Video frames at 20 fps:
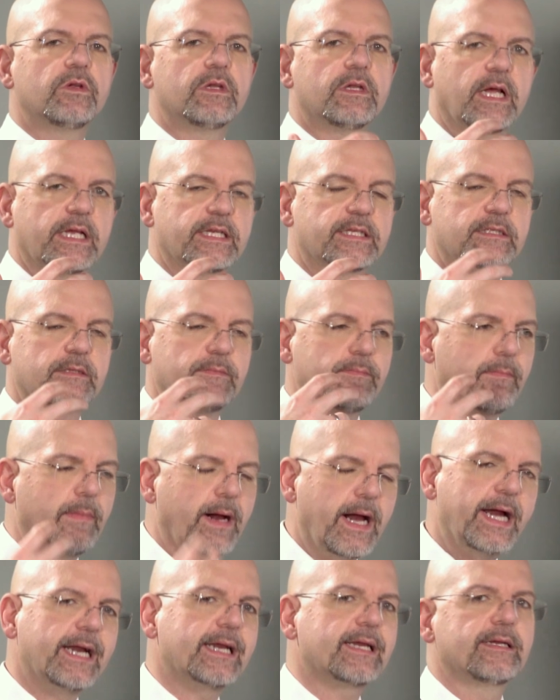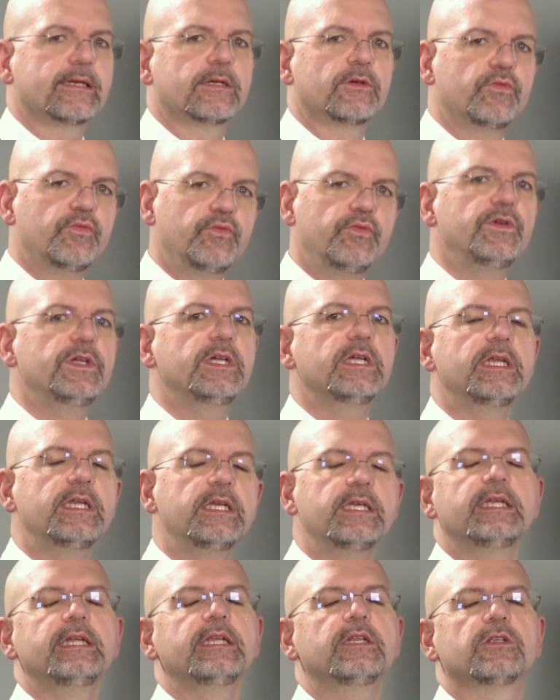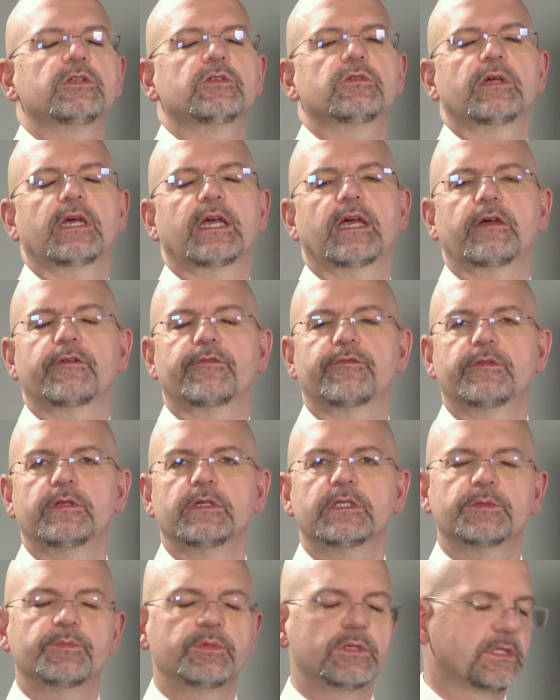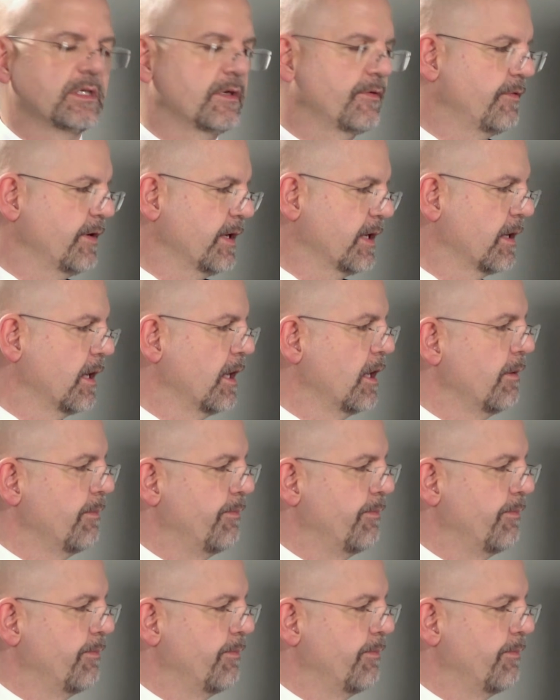does the market really needs to have this specific